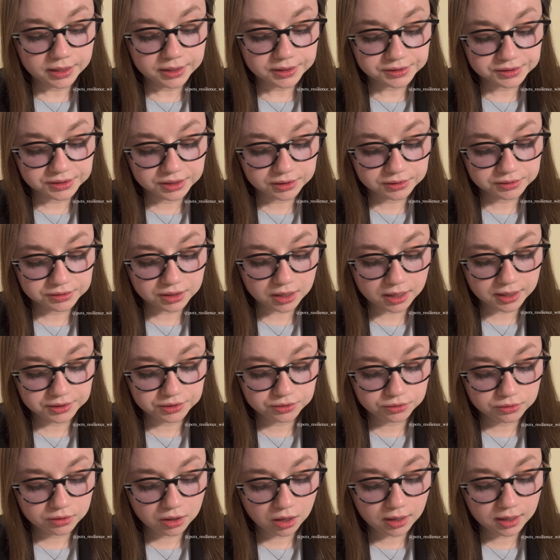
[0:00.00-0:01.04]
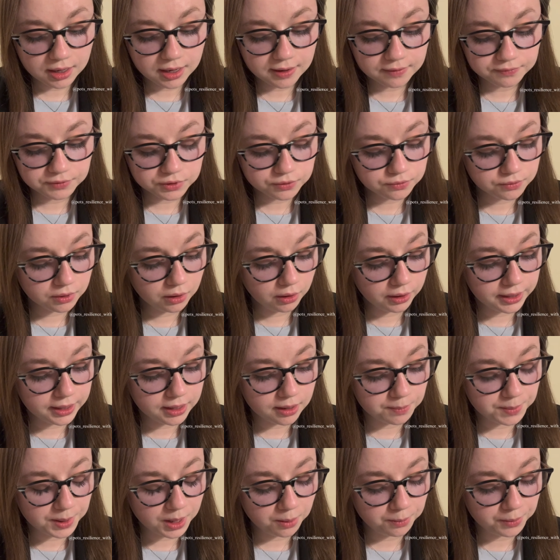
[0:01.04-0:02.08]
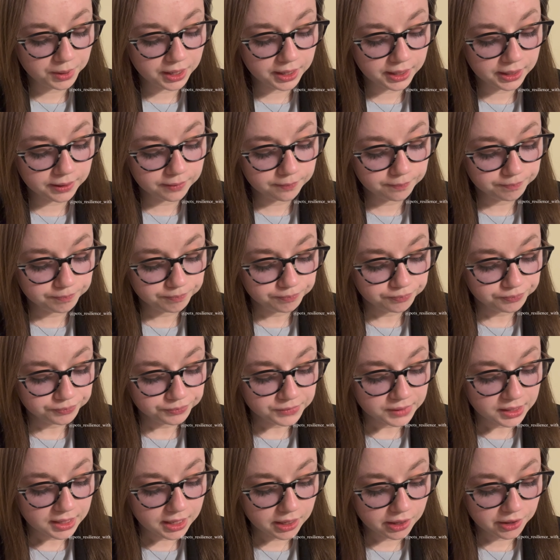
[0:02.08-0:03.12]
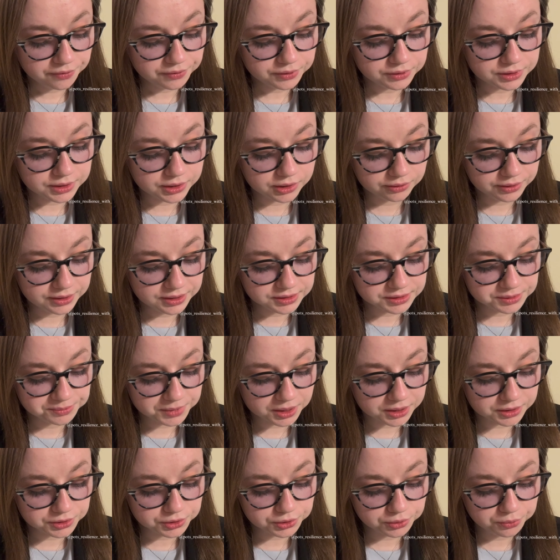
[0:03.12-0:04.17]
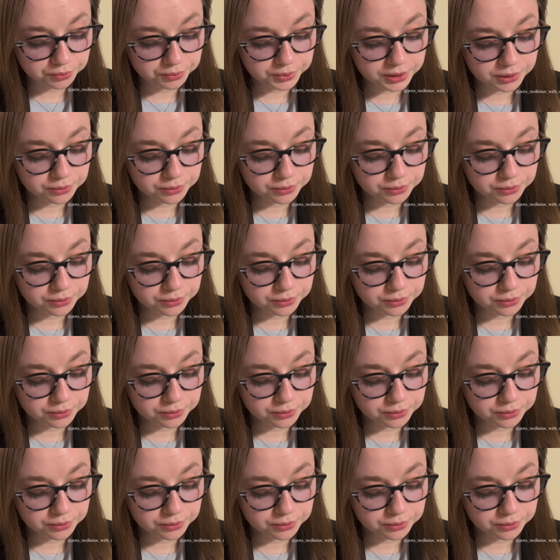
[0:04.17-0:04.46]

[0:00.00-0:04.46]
Since I do not have to worry about my health nearly as much, we